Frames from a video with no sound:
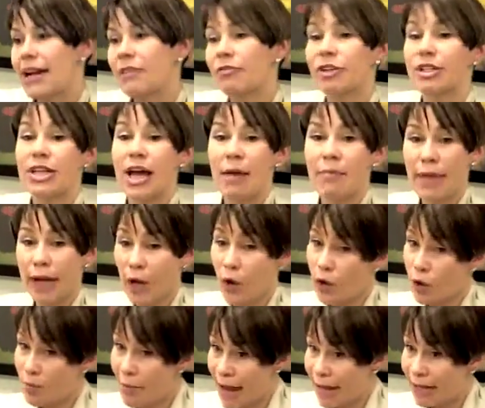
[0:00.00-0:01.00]
and every time they
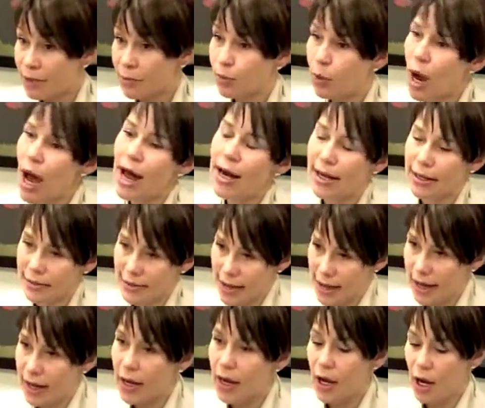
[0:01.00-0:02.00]
go to make the product,
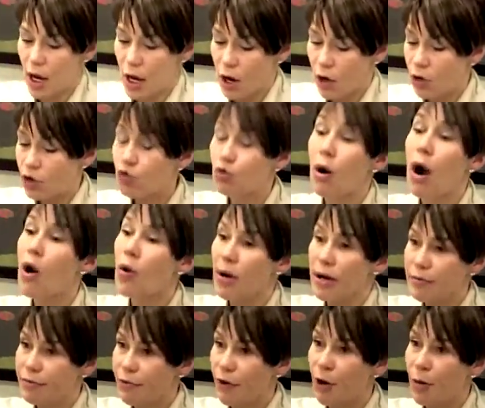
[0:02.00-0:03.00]
they grow
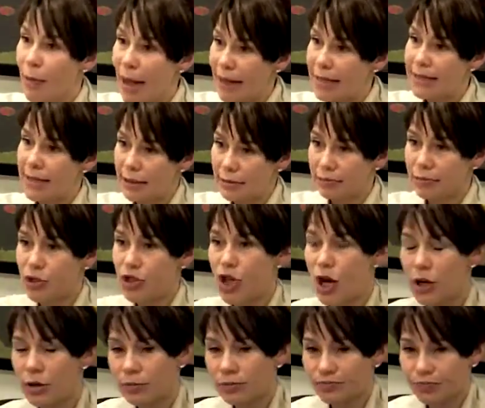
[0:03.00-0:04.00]
it, ferment it.
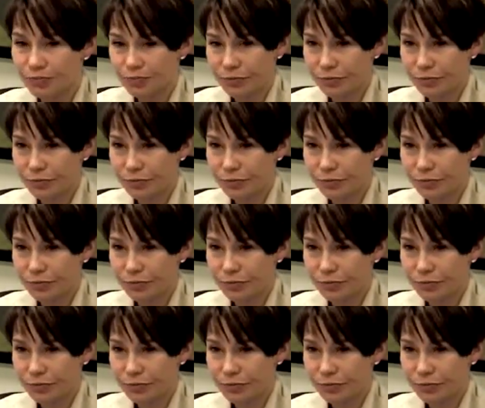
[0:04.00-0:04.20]
So